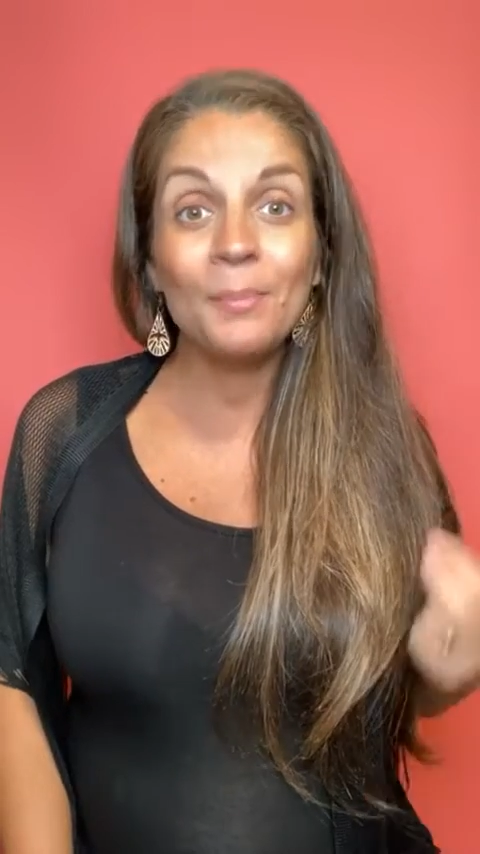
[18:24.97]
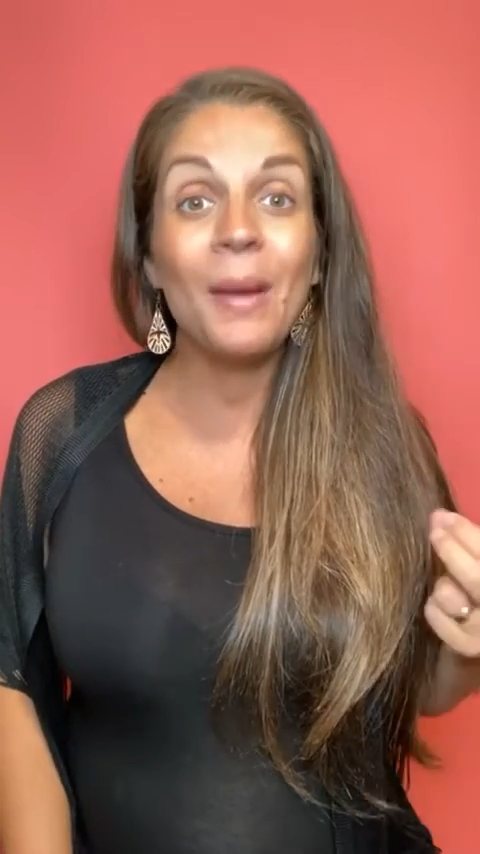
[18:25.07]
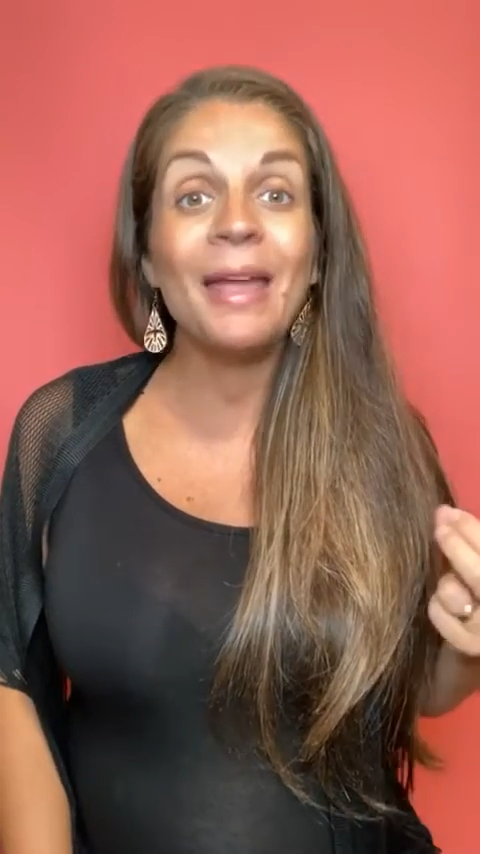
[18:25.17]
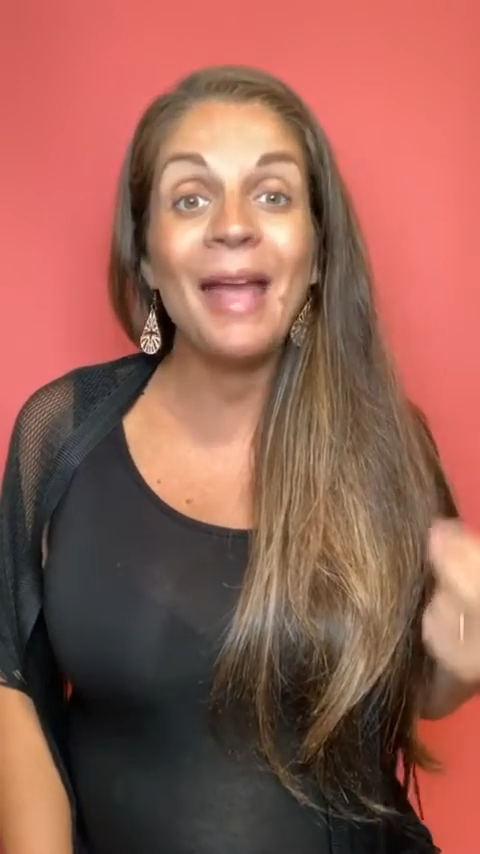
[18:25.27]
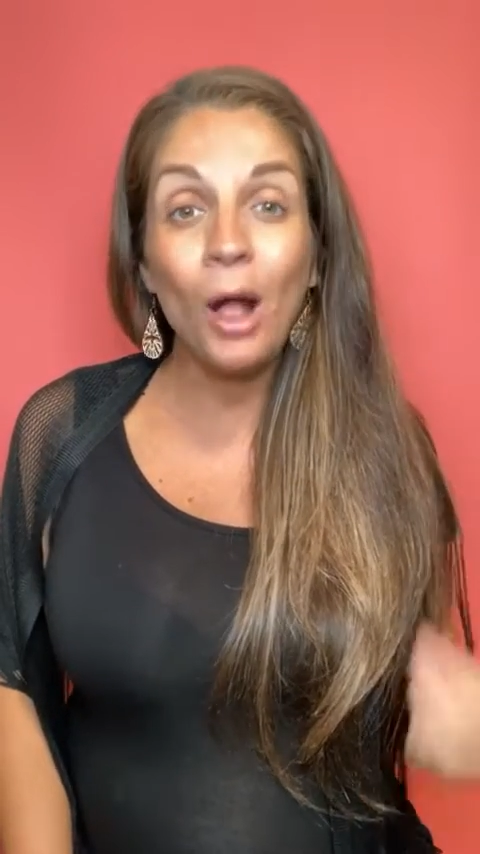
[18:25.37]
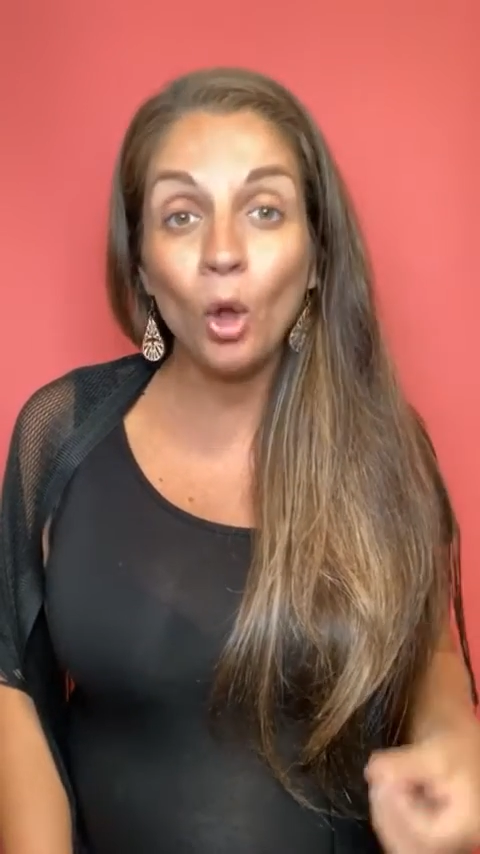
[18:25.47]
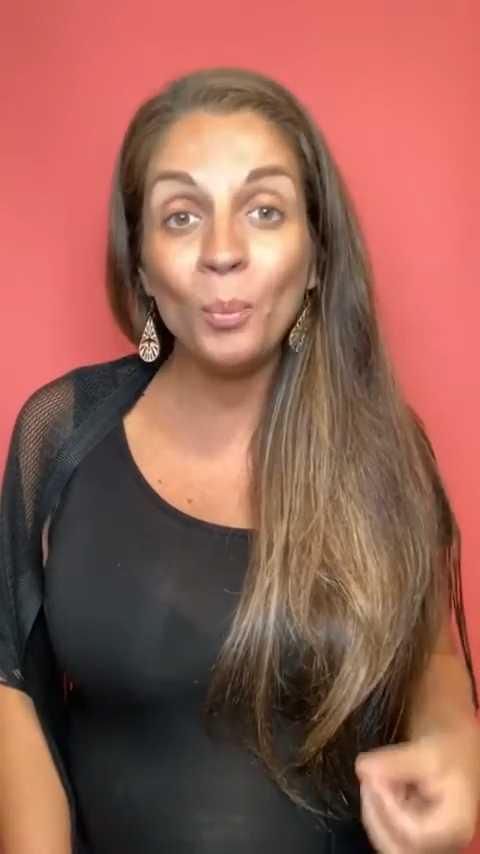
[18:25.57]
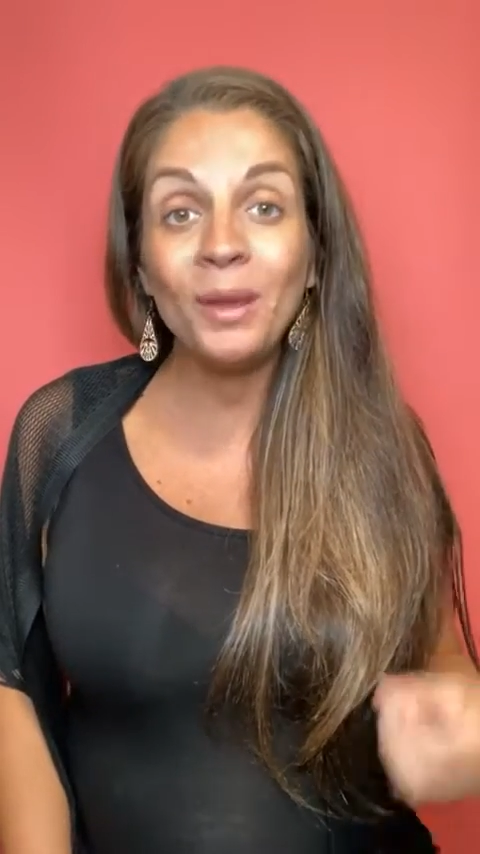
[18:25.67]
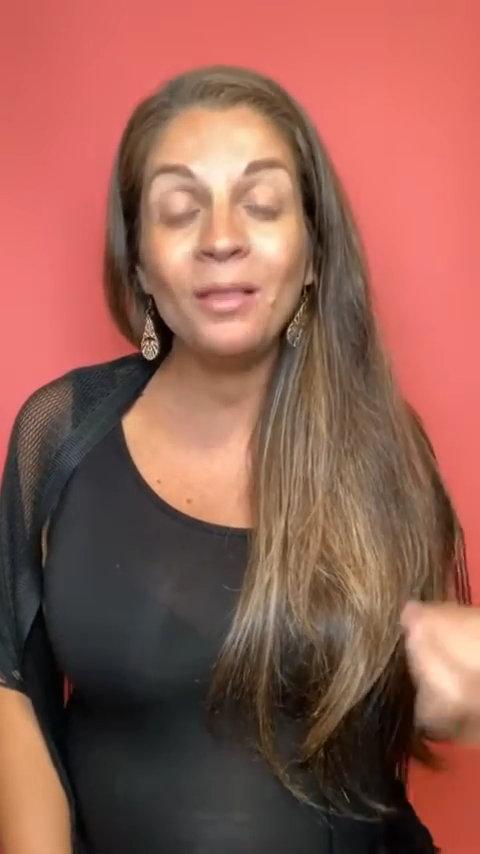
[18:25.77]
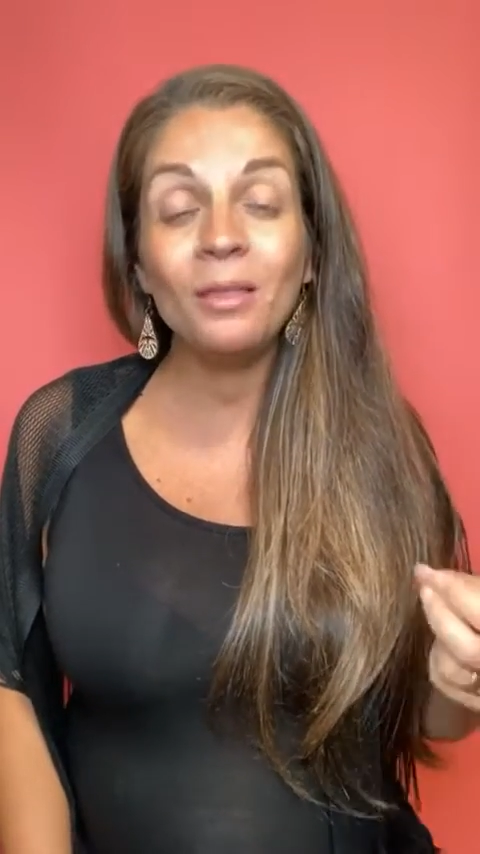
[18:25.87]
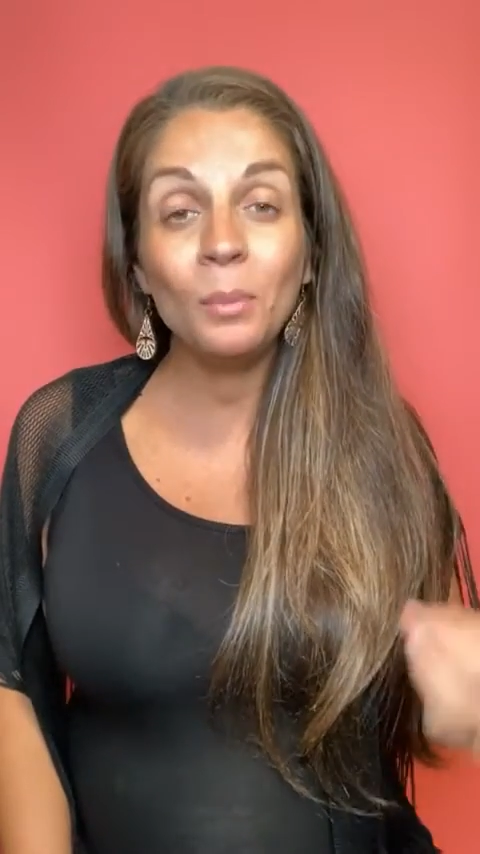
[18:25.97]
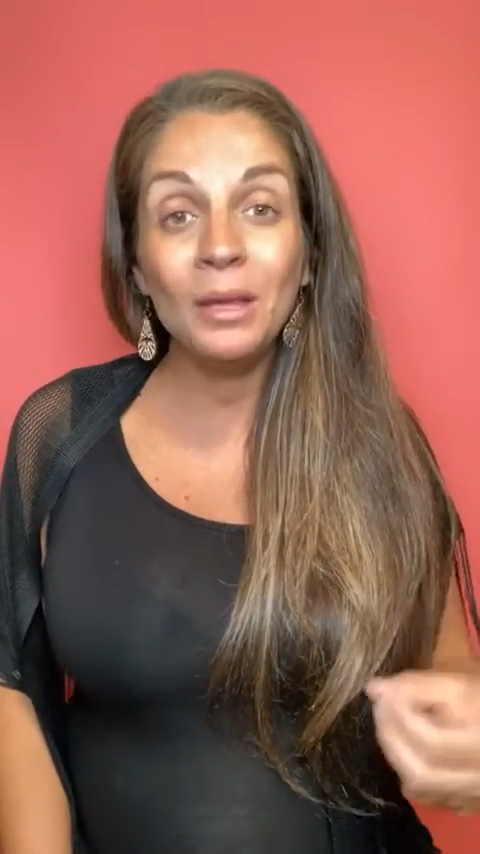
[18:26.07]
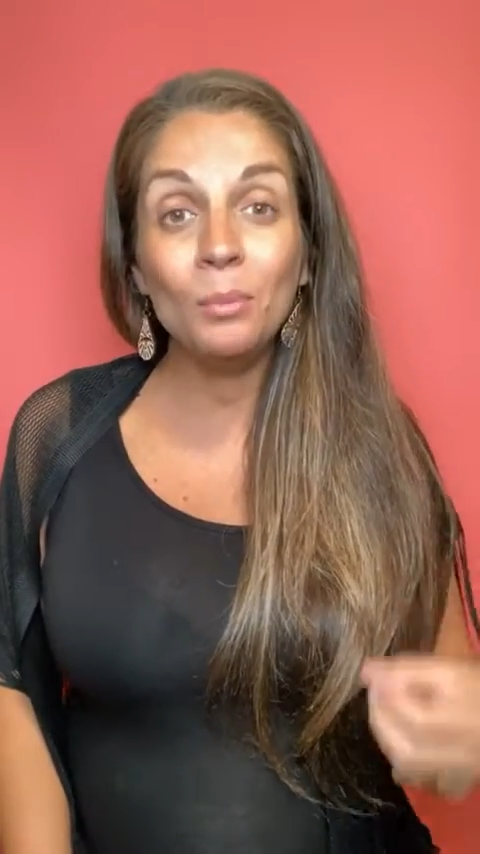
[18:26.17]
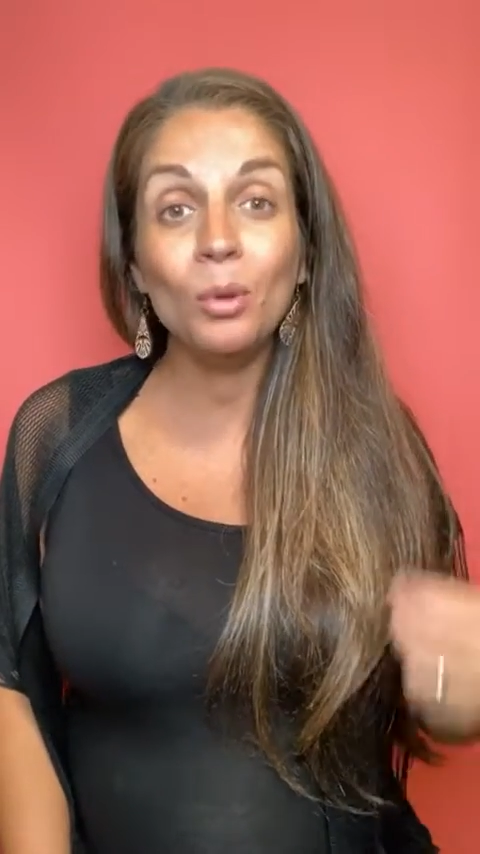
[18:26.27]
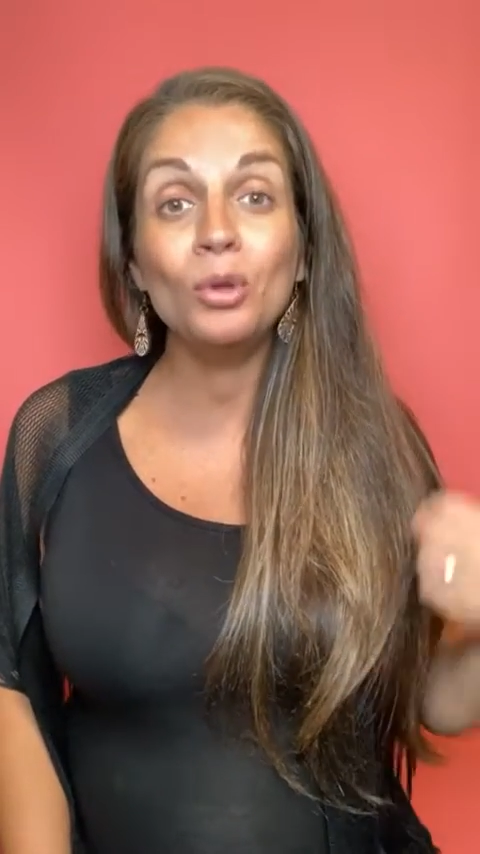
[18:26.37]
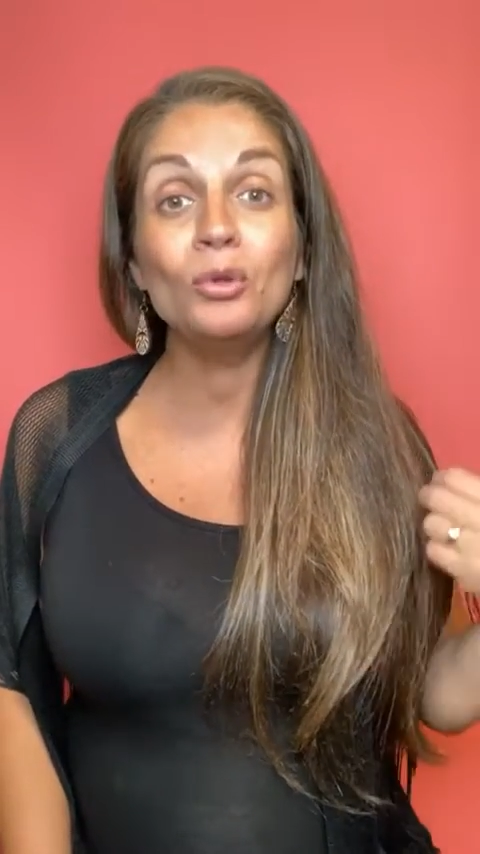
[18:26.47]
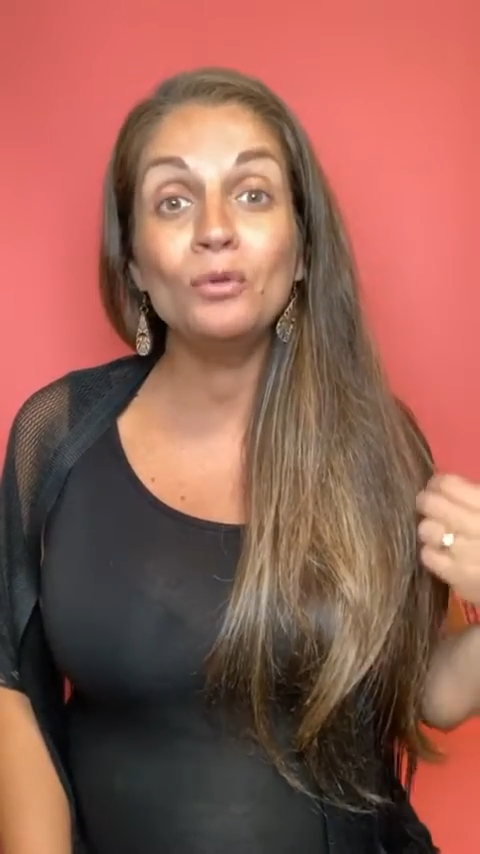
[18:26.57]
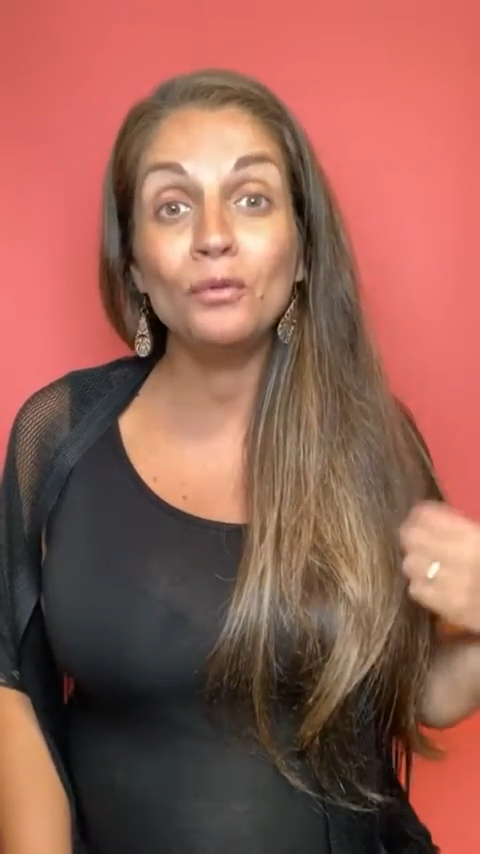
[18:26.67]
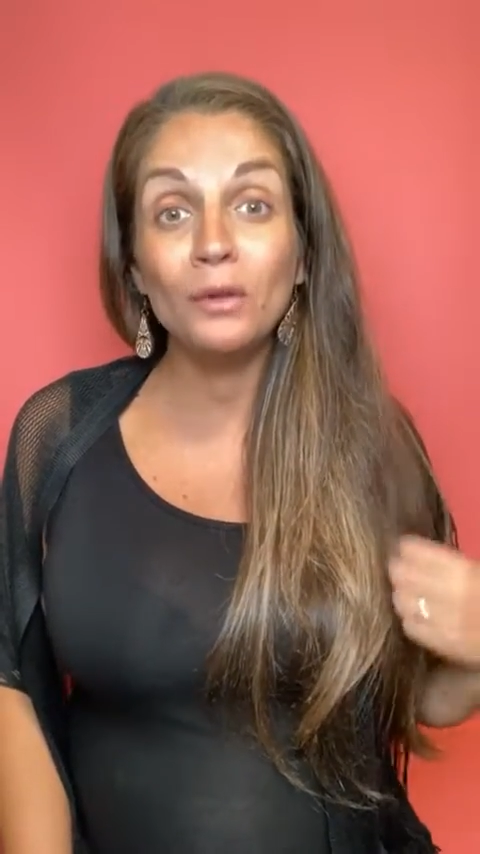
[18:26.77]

by helping the people you